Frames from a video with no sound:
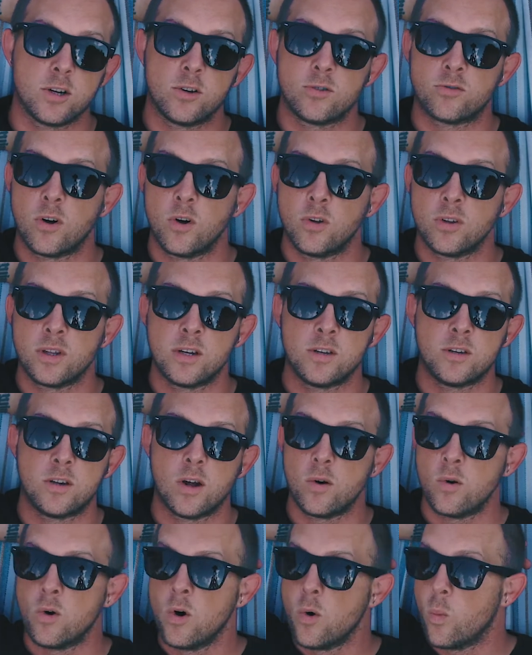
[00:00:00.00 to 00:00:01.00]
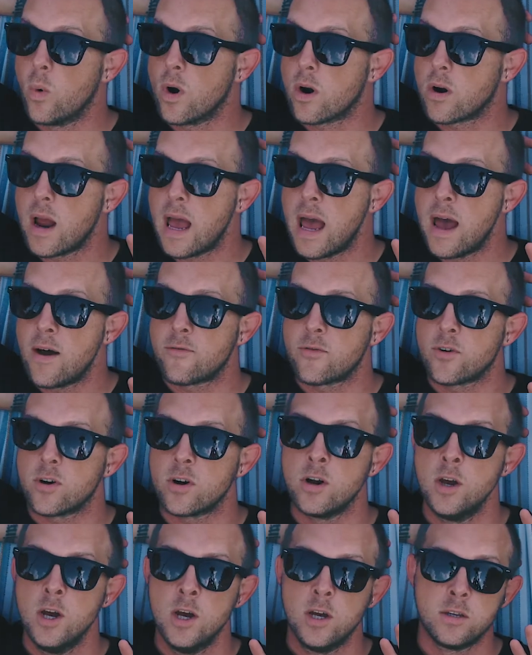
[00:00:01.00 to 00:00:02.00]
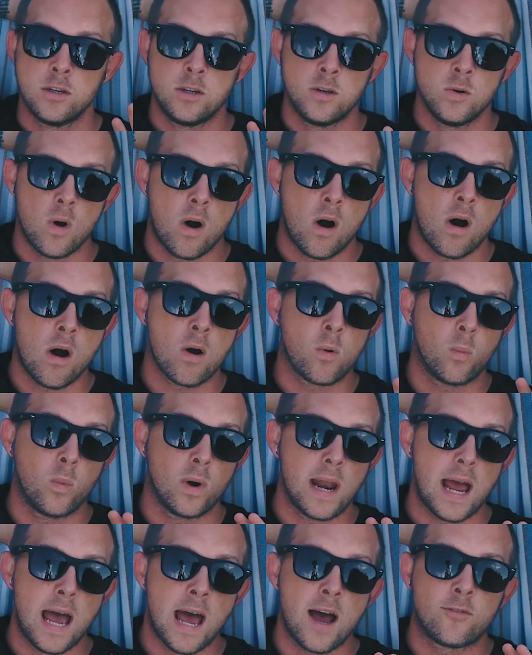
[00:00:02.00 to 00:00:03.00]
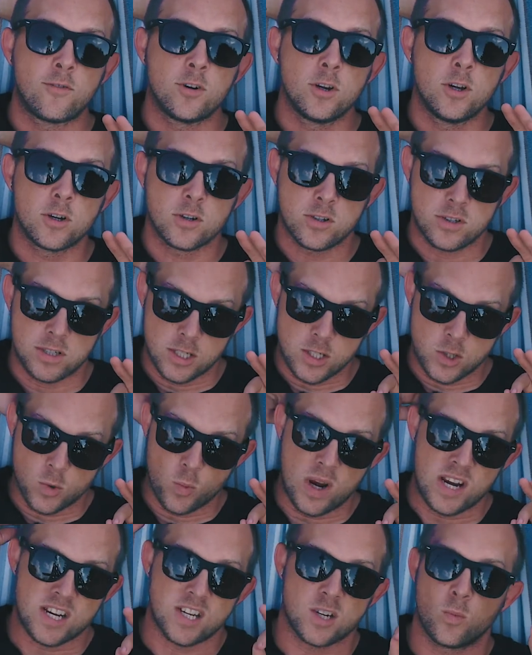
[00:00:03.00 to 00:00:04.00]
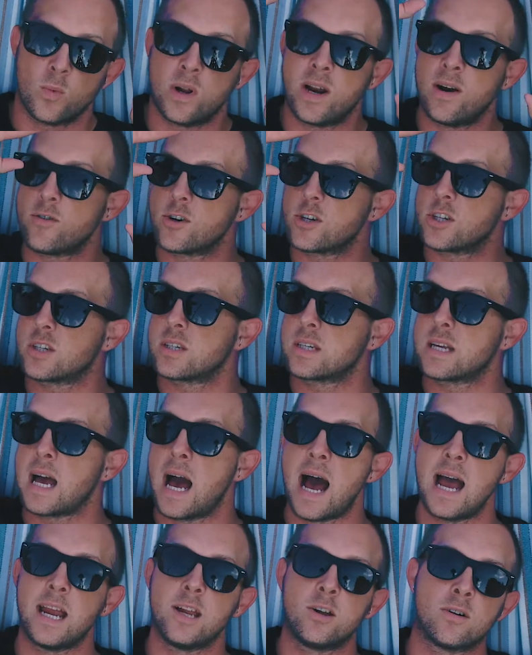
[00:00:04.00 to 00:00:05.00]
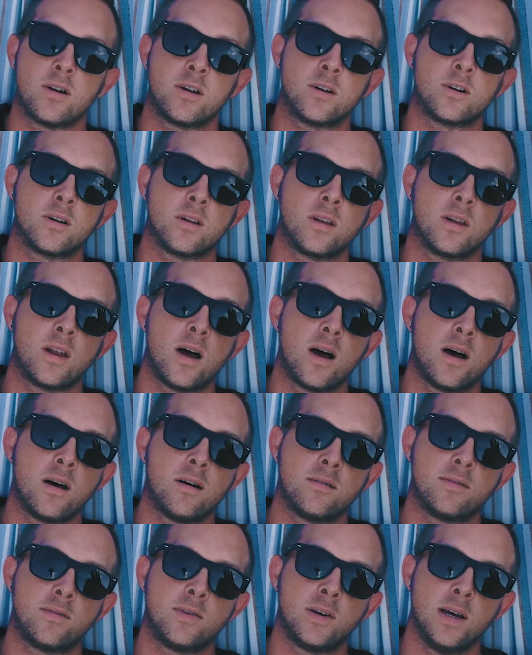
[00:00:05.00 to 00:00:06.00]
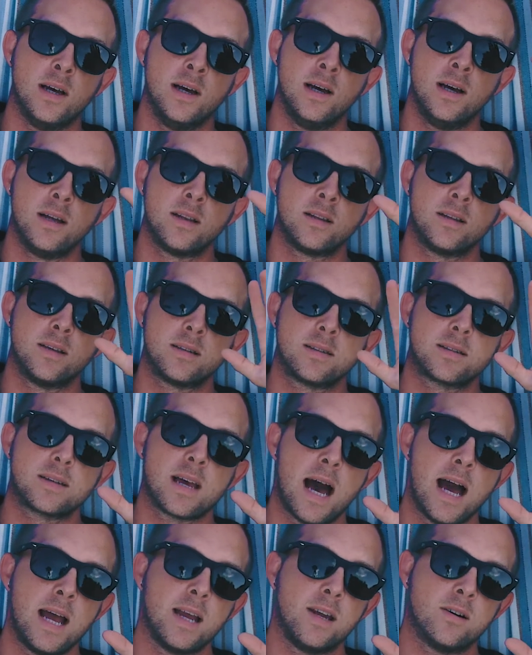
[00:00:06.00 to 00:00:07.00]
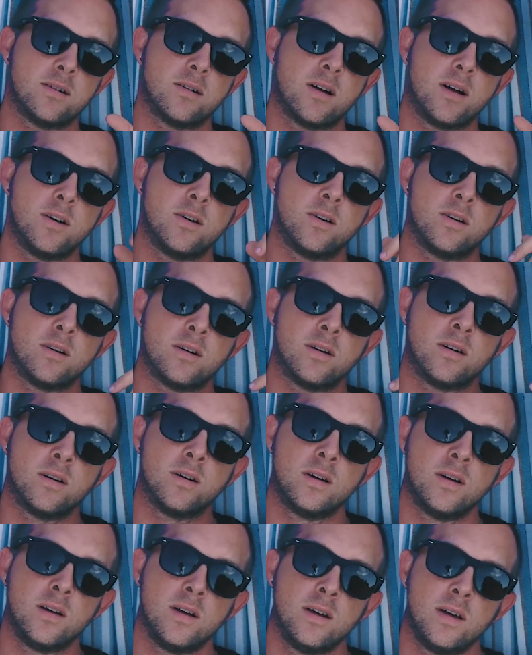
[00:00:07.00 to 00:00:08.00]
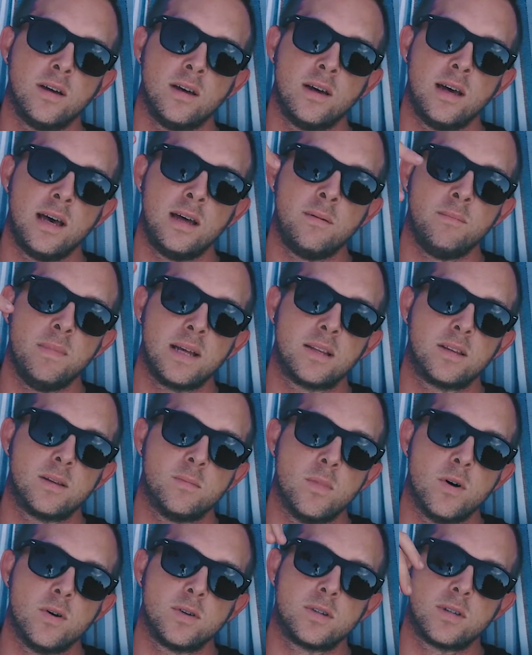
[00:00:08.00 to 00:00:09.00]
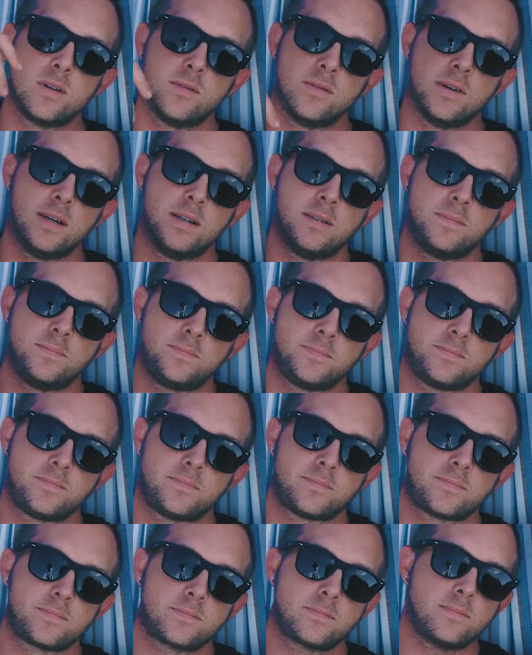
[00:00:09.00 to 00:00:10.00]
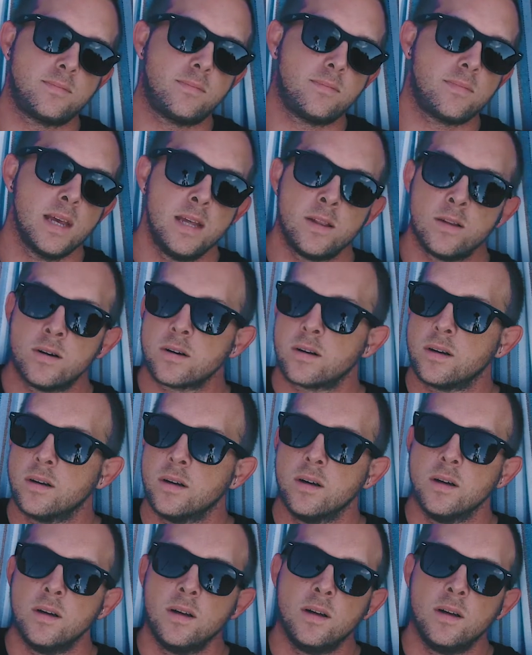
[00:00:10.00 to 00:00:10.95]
Are you rolling in dough? Wherever you are, whatever your situation, whatever sky you're under, love the sky you're under and make the most of it. And look,